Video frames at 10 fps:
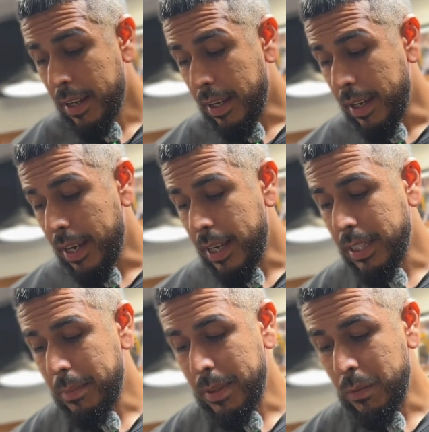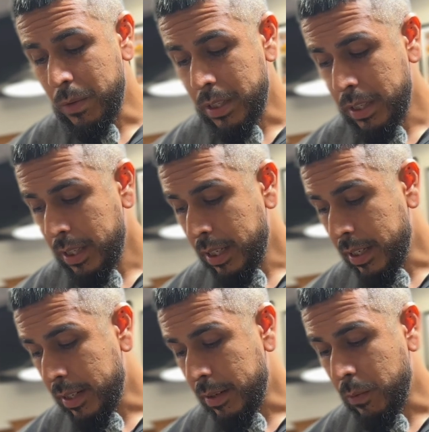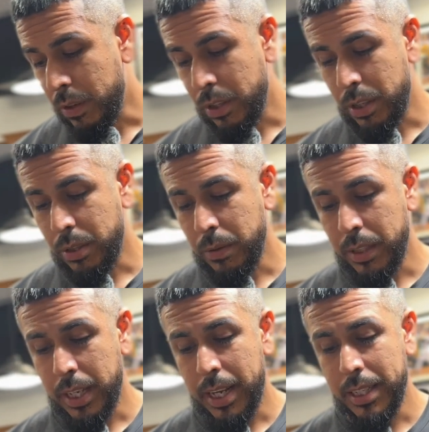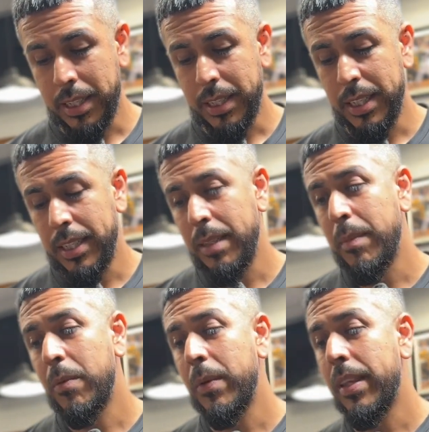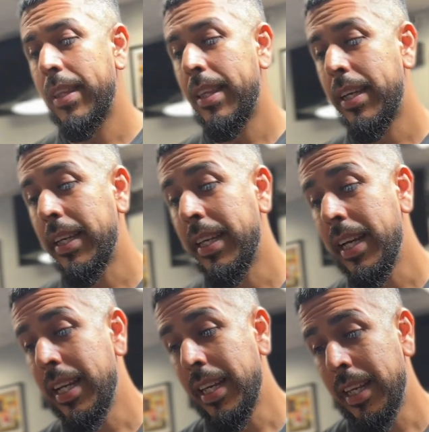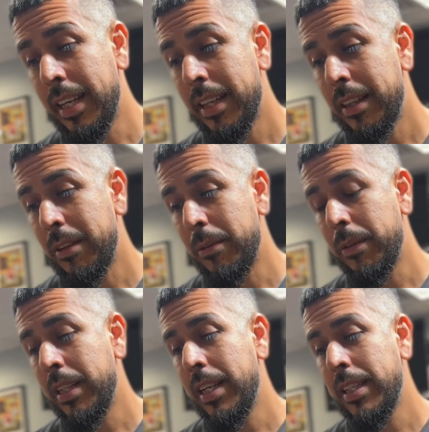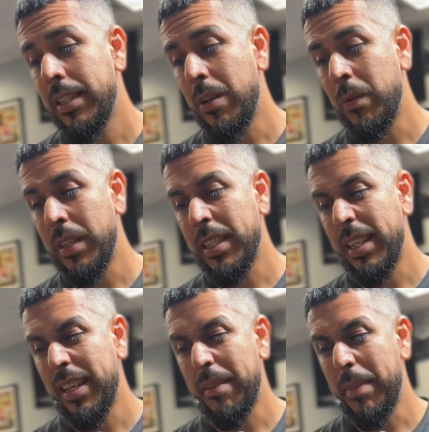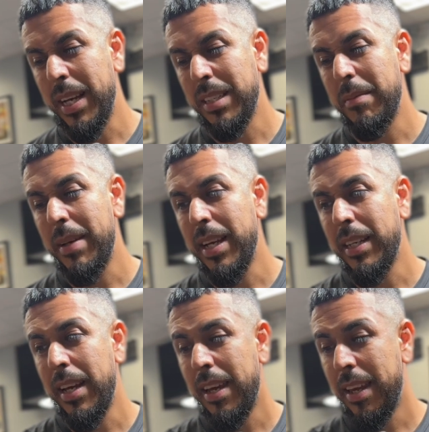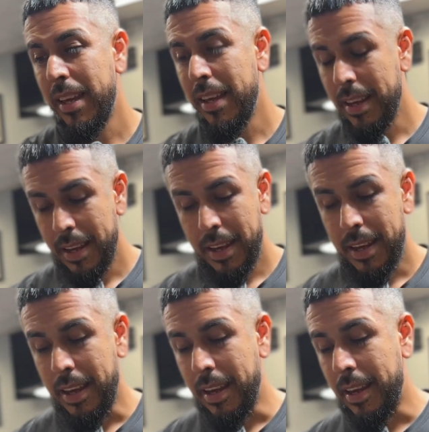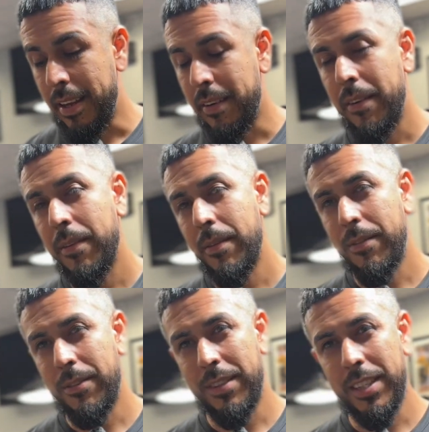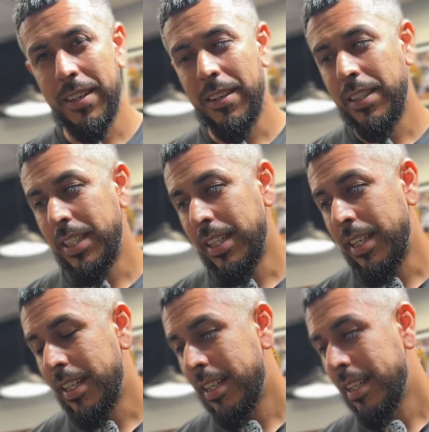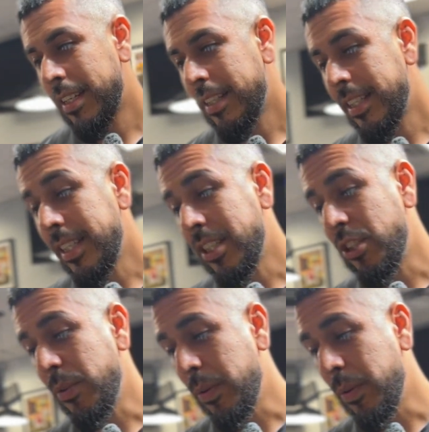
it has been one of the tools that has assisted me with getting through clientele when it's like a back-to-back day, and of course the RC T2,